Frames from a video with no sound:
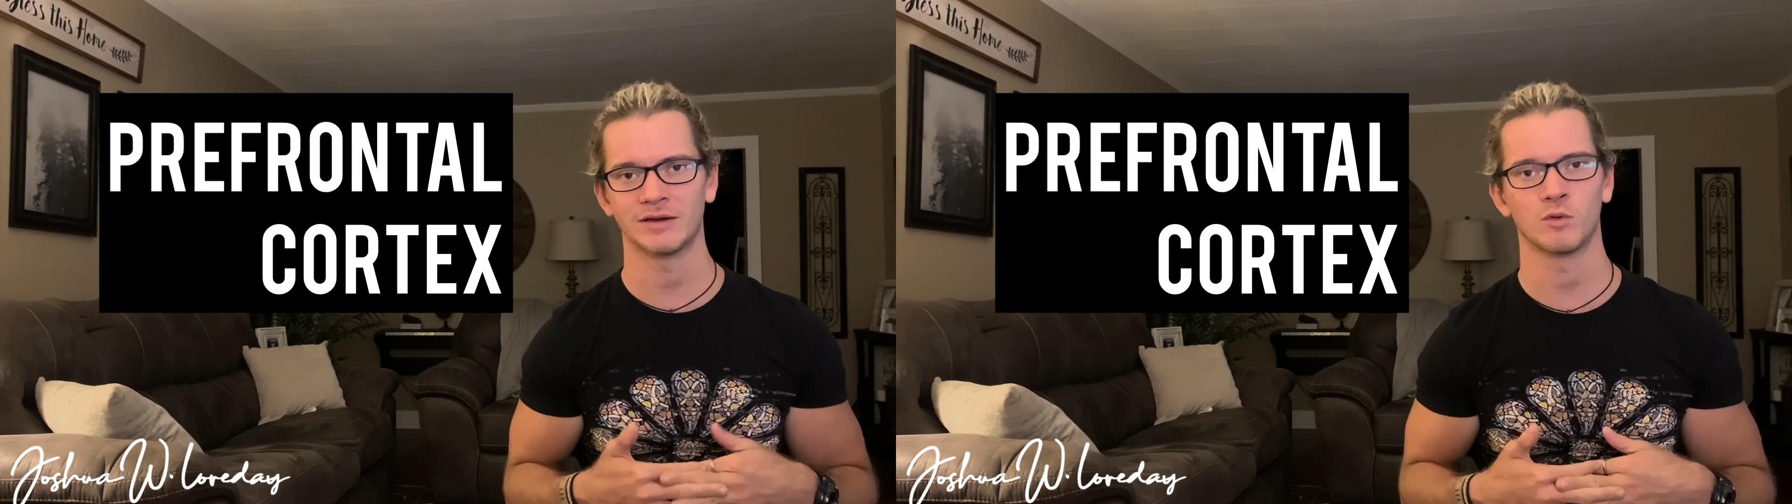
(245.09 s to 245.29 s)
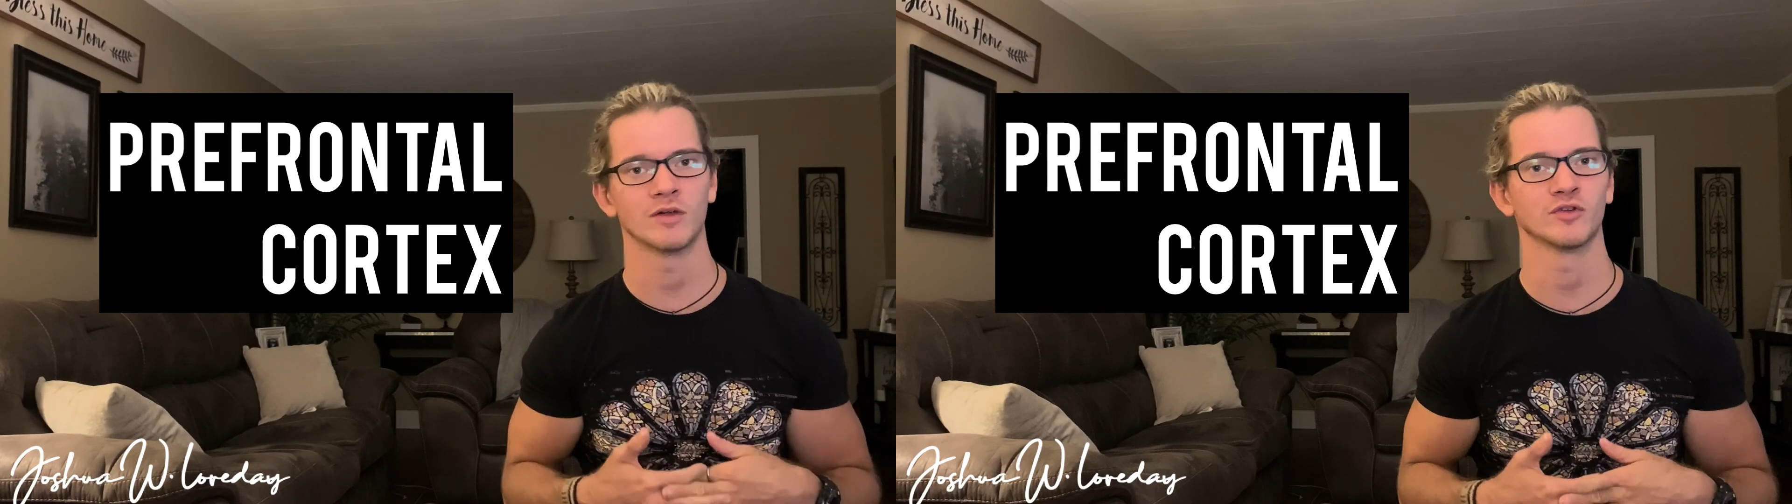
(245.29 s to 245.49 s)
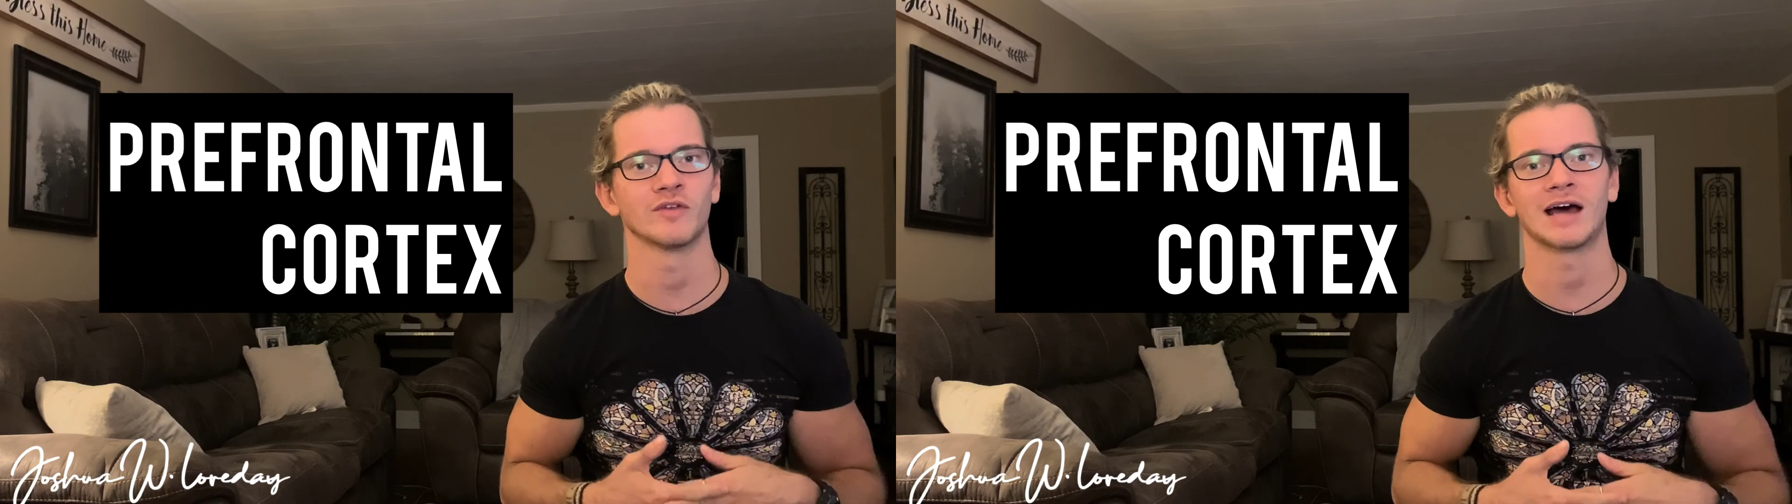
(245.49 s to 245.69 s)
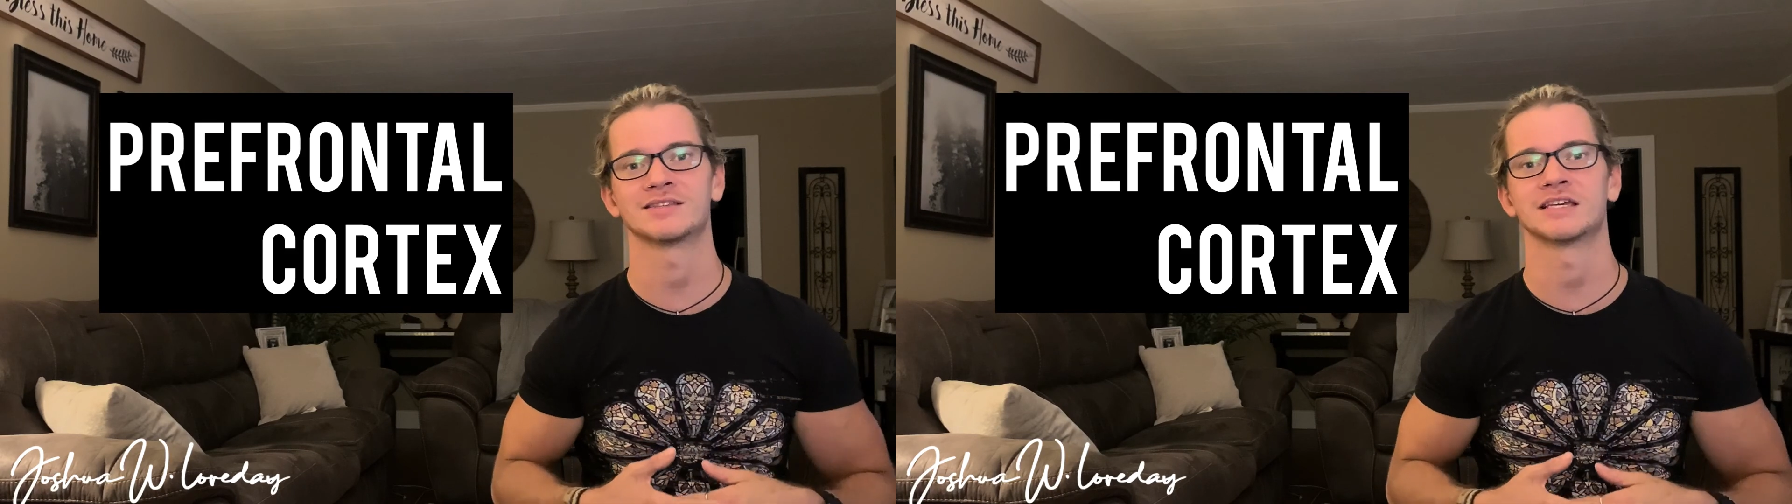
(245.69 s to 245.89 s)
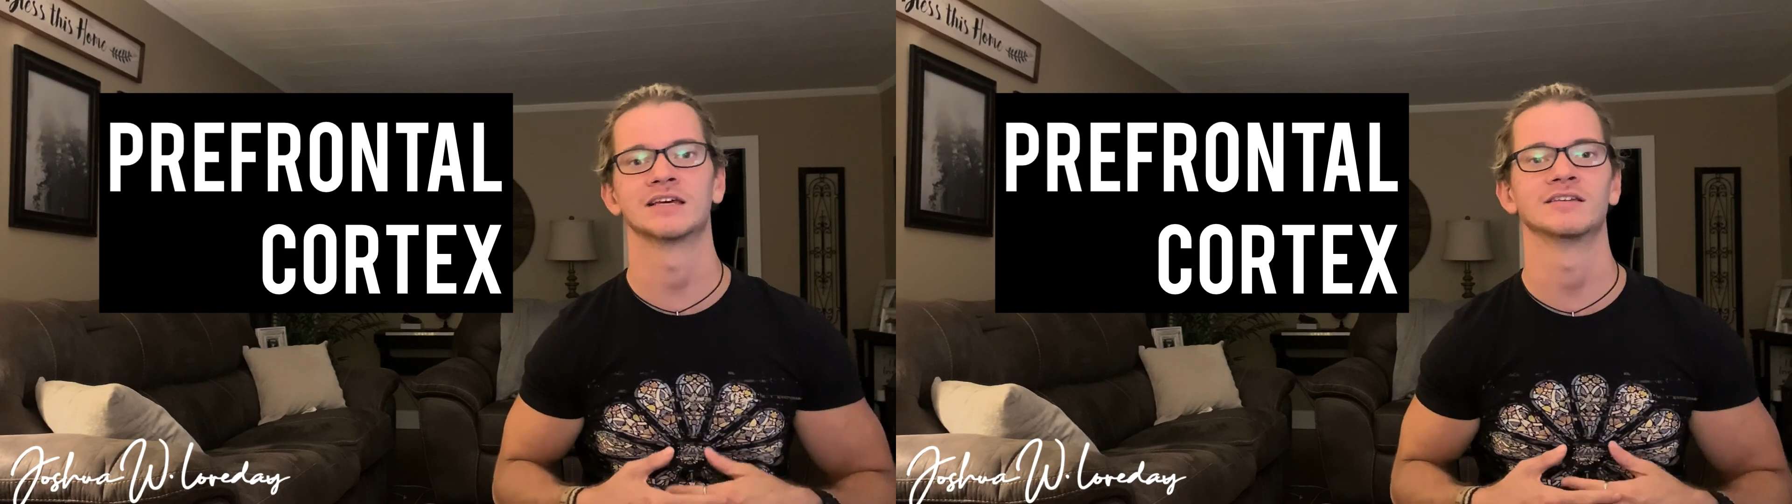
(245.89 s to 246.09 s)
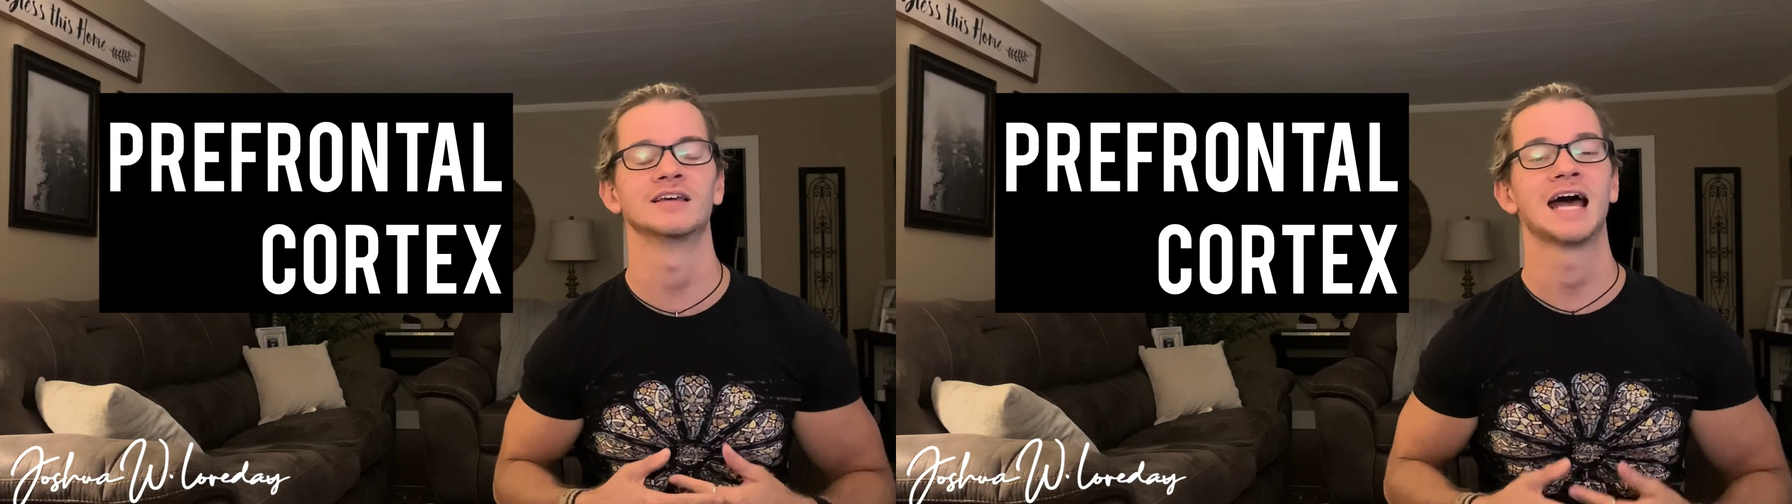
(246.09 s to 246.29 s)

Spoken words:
whether that's in